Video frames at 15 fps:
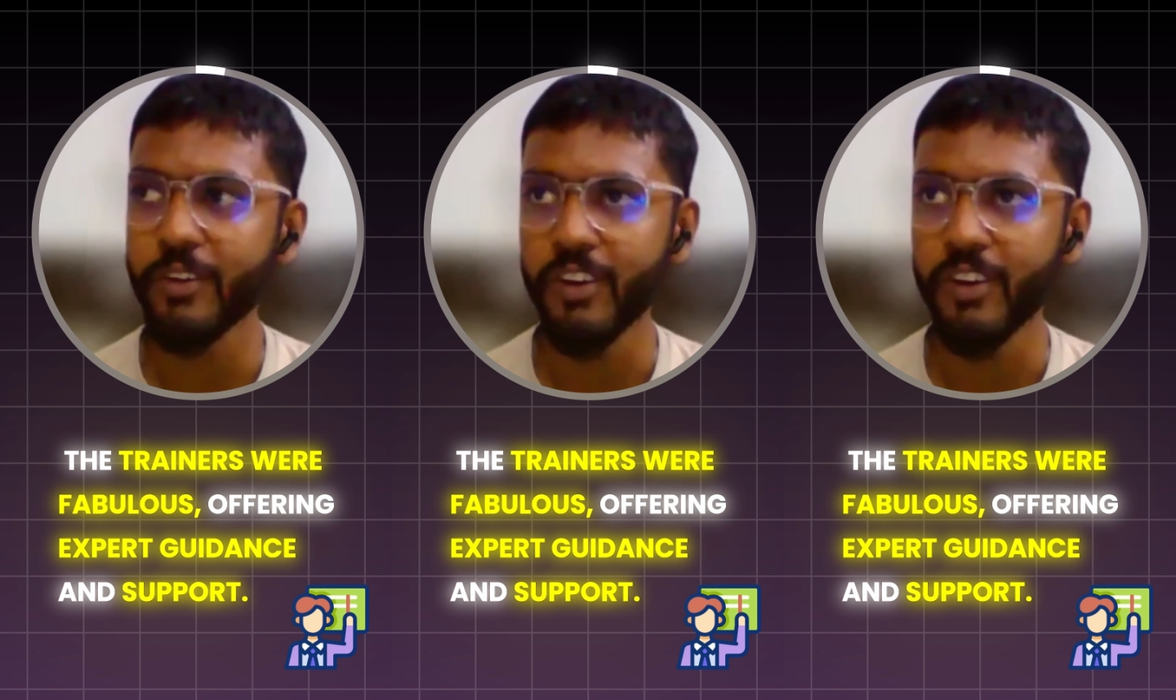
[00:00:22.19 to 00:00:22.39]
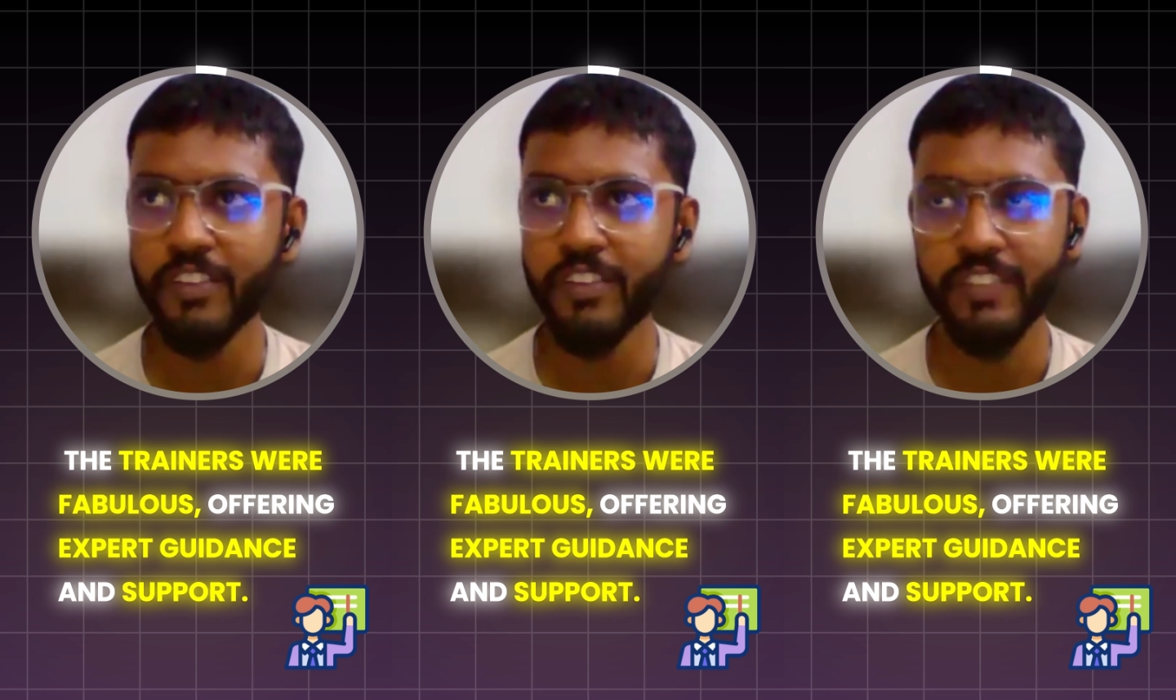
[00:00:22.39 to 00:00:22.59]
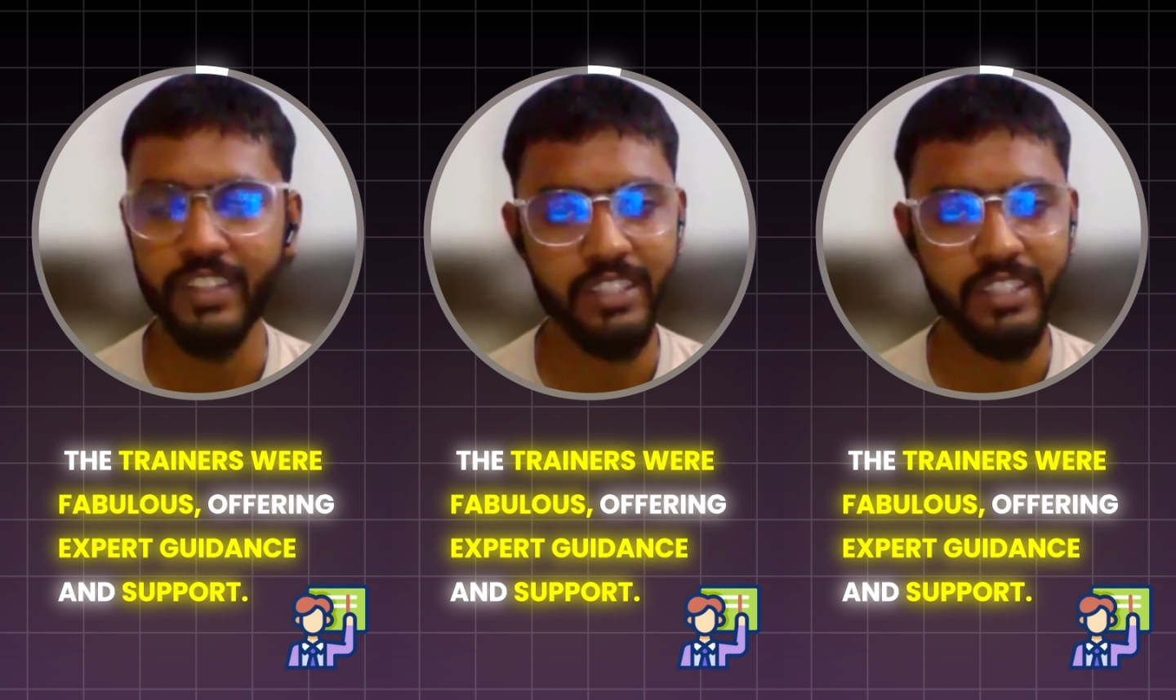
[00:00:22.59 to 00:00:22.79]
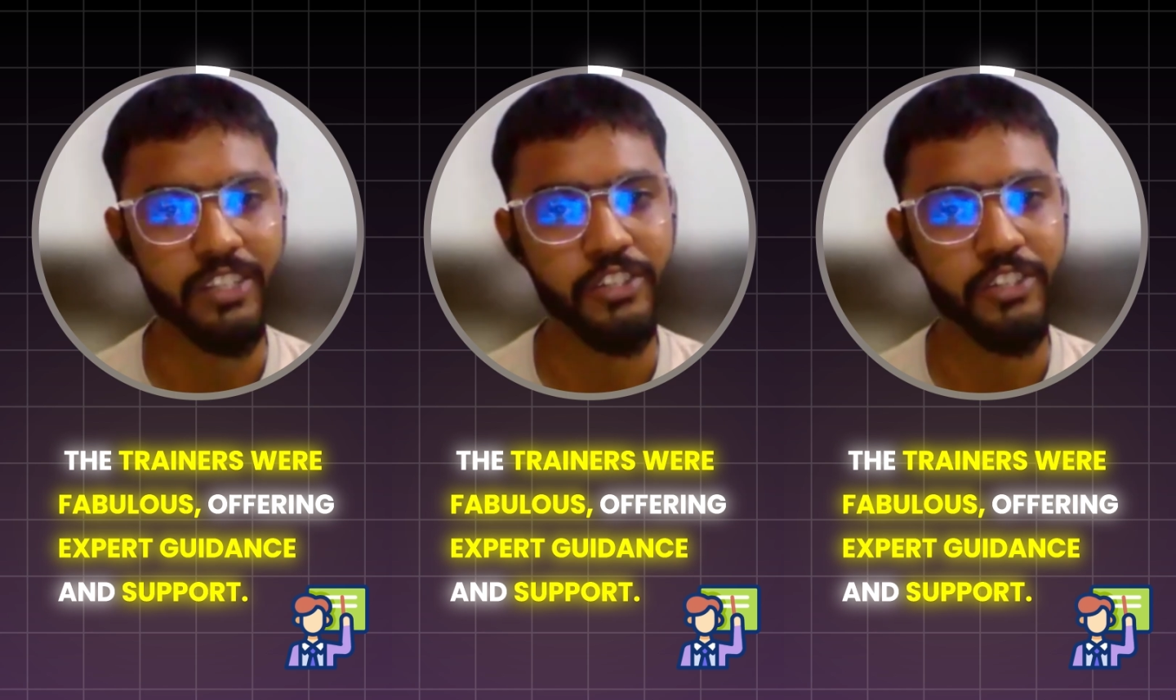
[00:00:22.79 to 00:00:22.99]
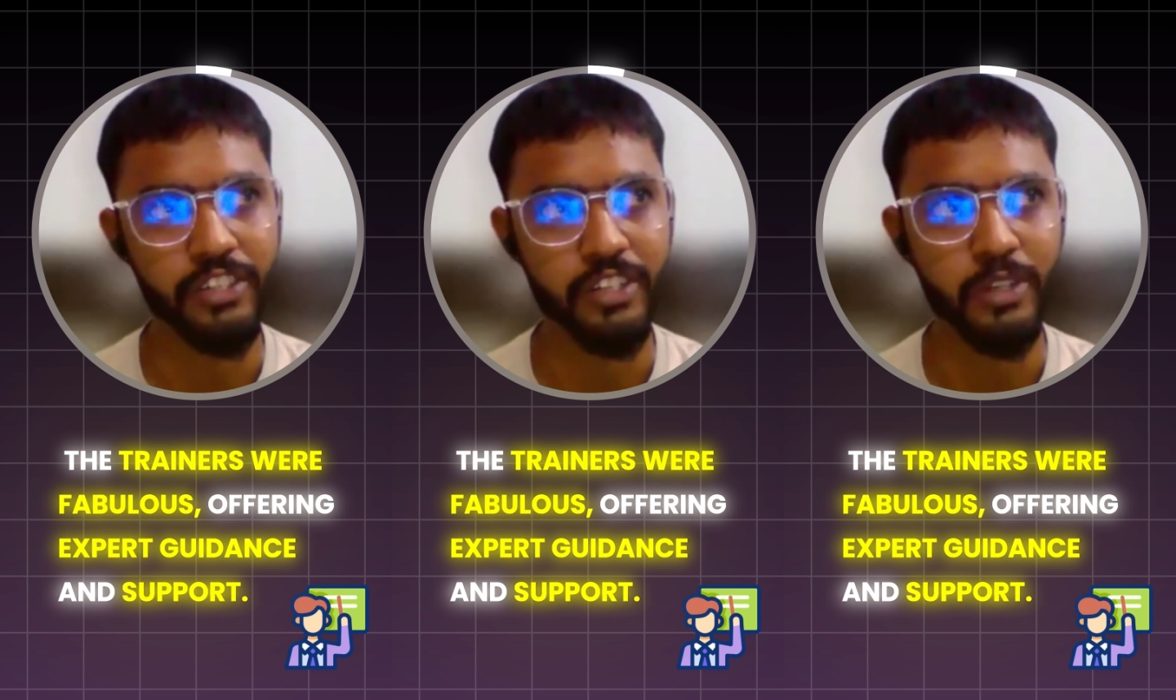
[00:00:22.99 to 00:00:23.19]
taught with
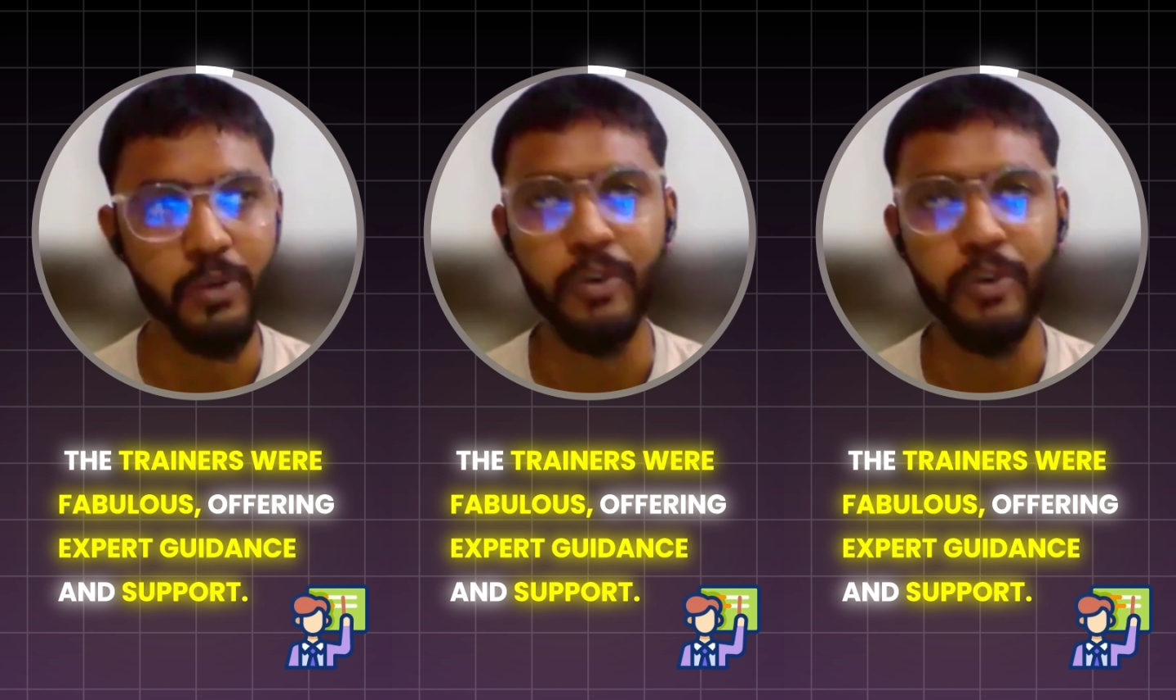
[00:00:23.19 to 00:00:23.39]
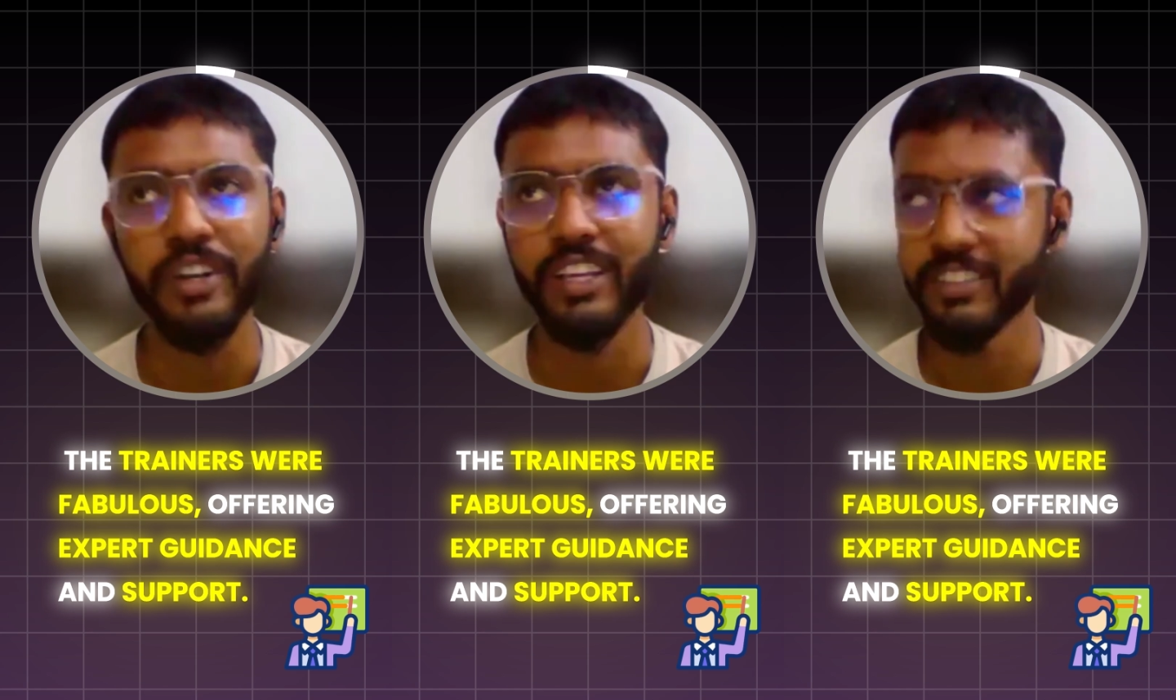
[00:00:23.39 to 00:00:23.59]
such a good